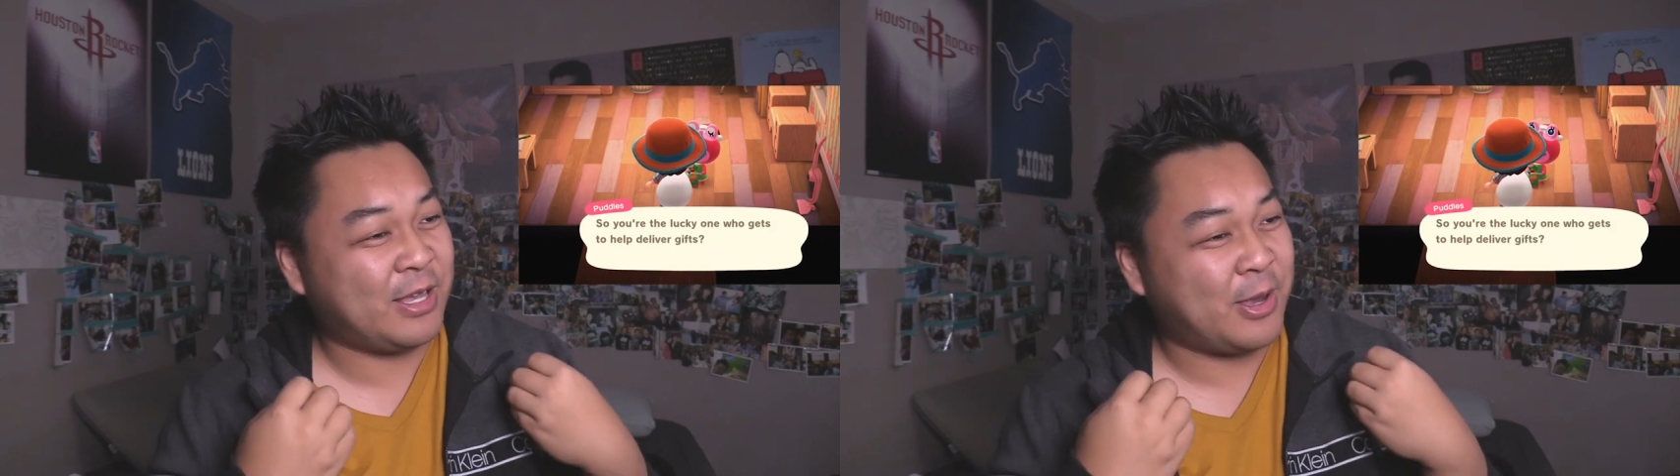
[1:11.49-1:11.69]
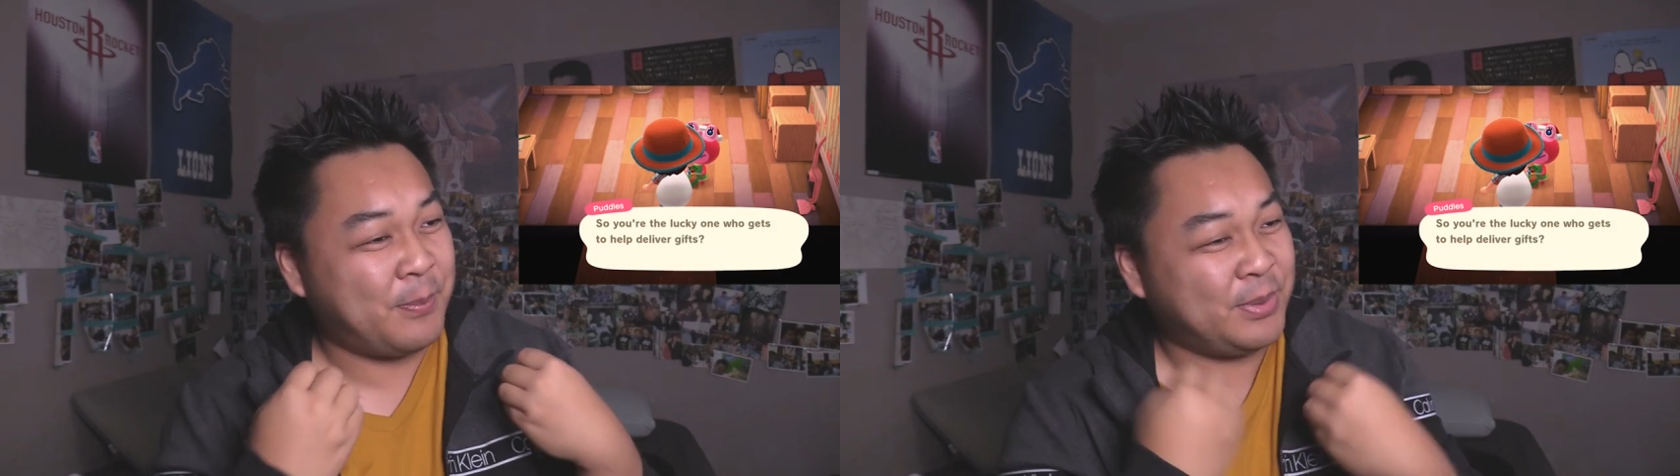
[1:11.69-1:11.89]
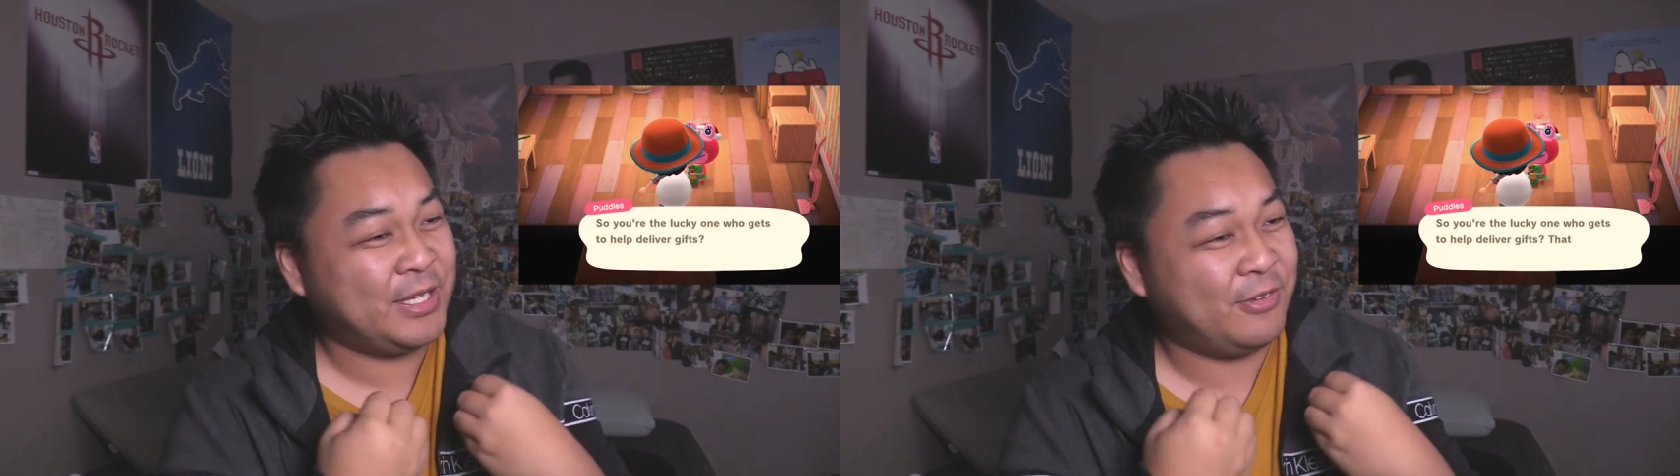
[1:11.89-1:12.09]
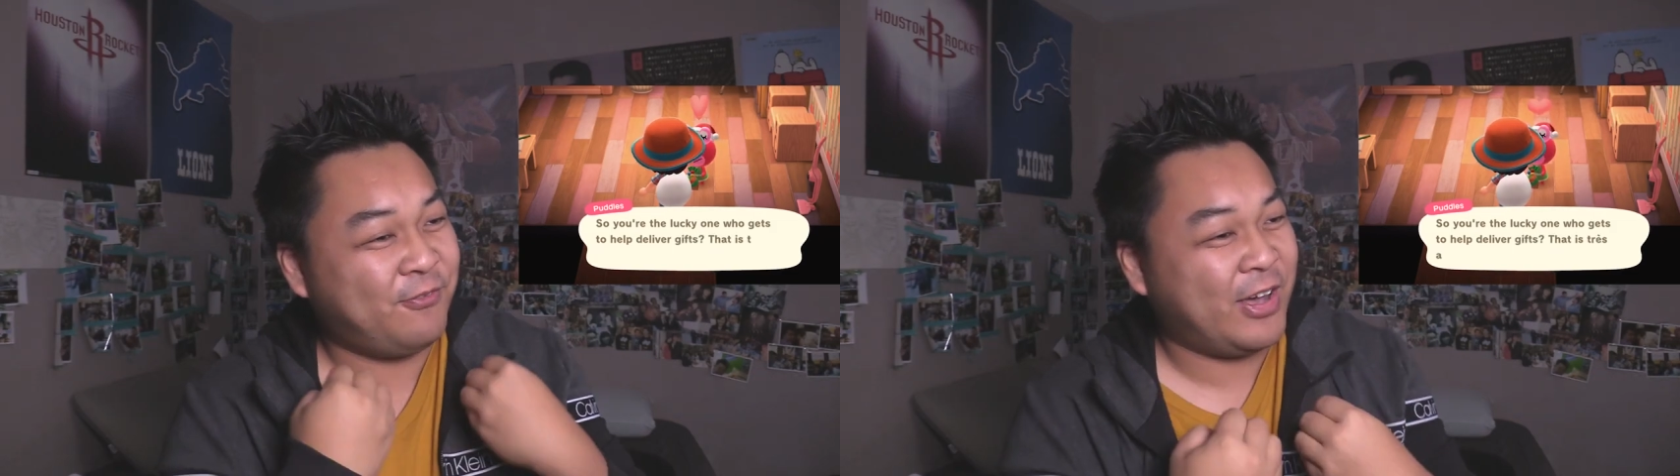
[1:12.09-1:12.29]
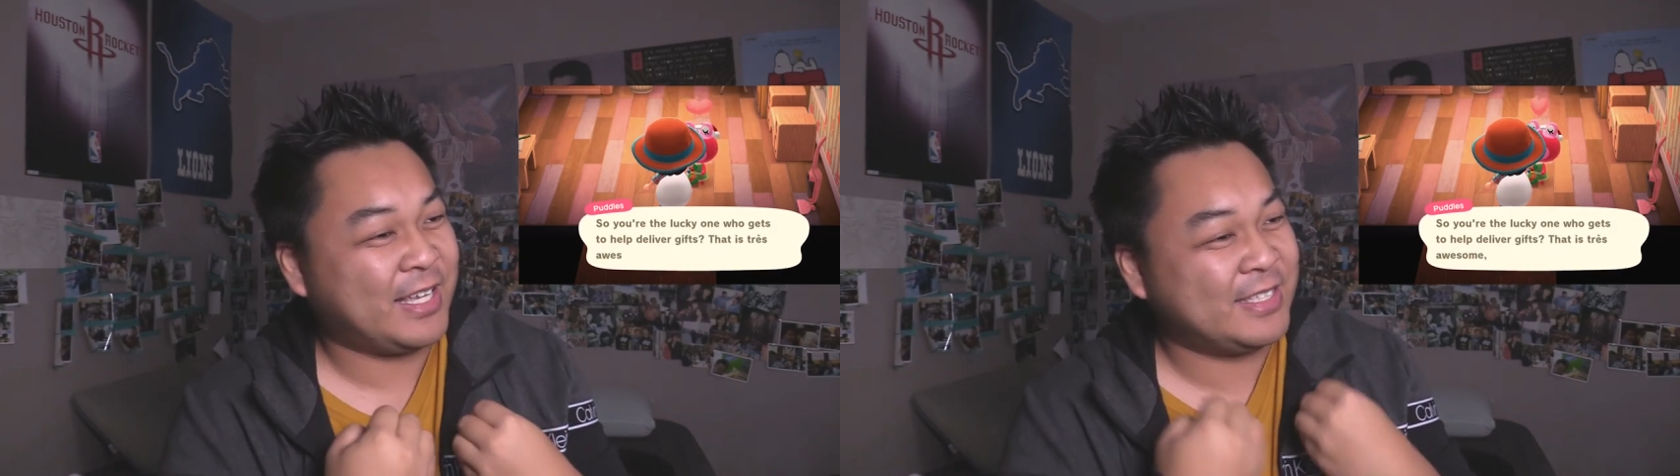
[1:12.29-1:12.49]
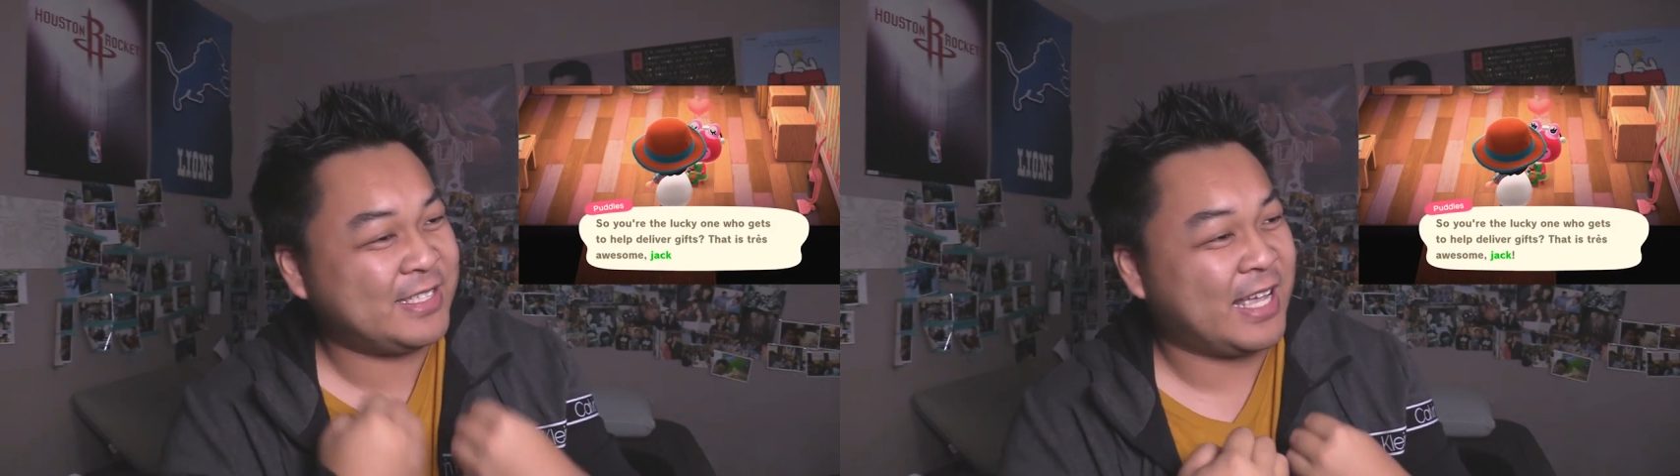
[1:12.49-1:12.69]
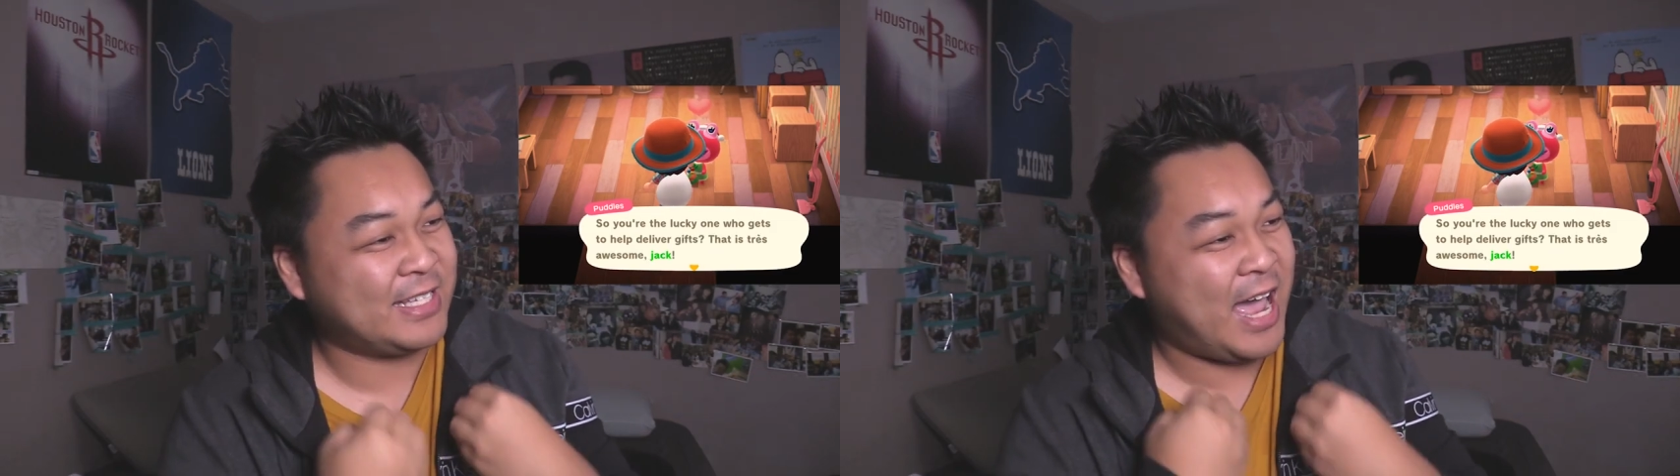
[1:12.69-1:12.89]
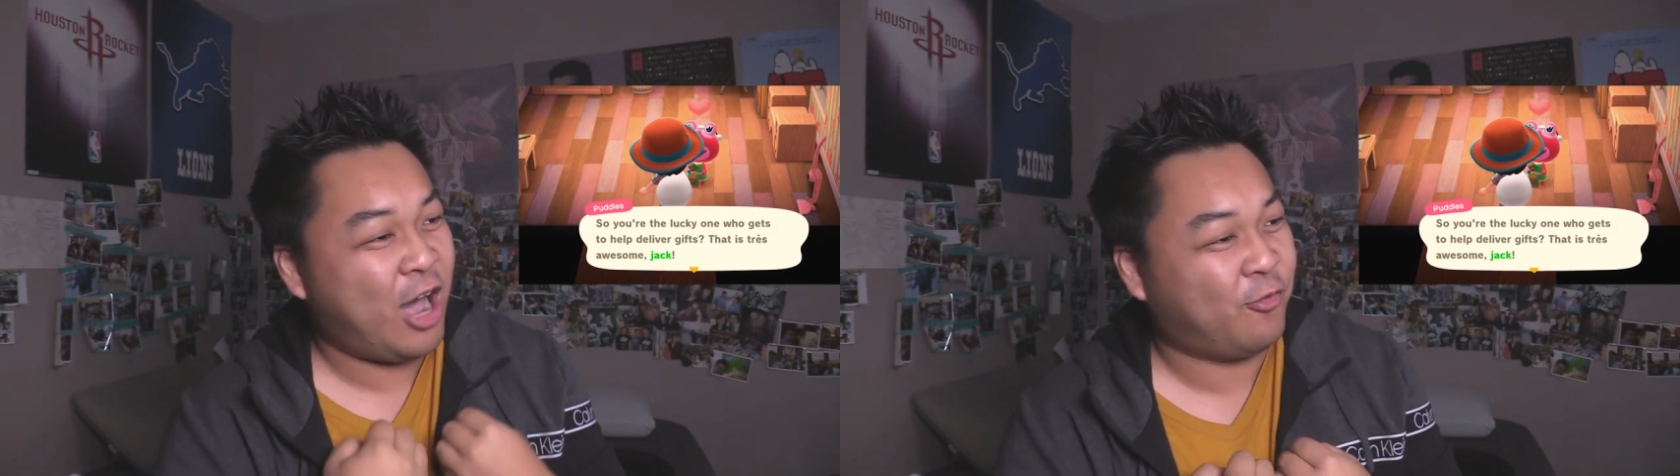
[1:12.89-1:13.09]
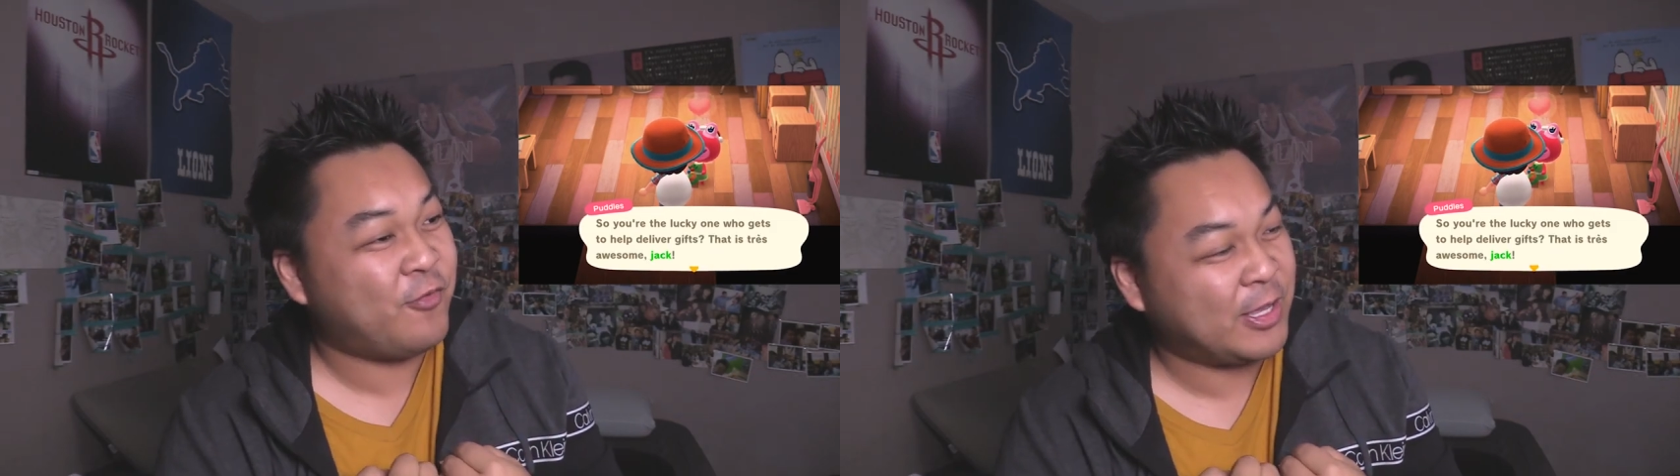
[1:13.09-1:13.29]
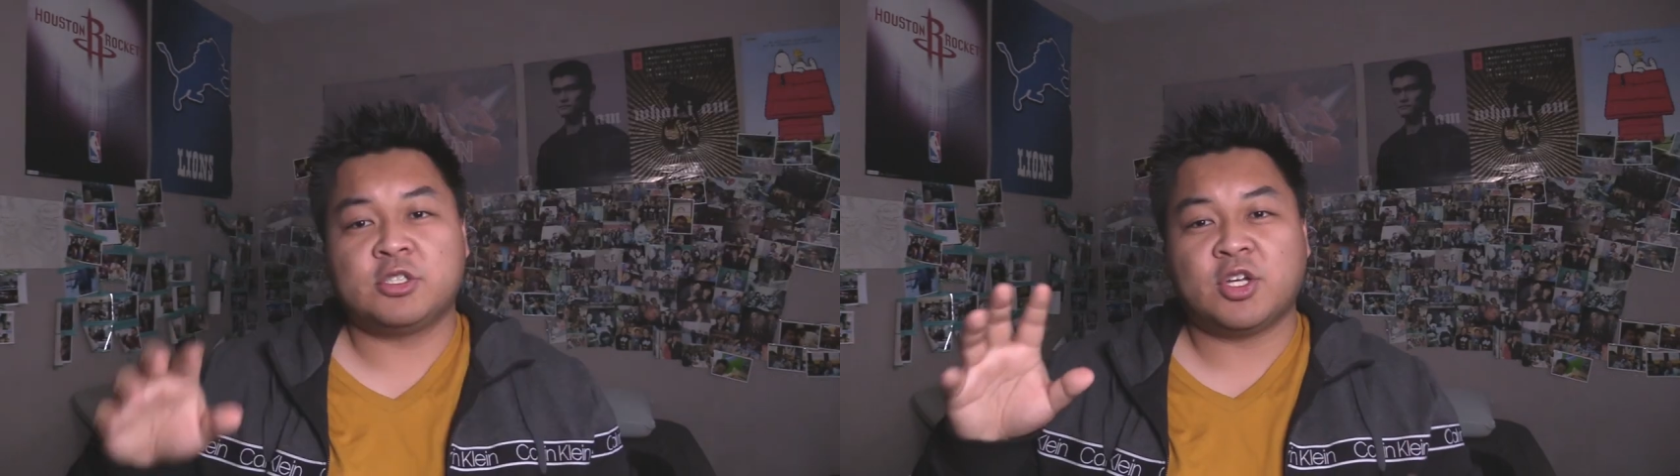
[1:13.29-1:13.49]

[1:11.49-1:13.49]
that complete Santa outfit.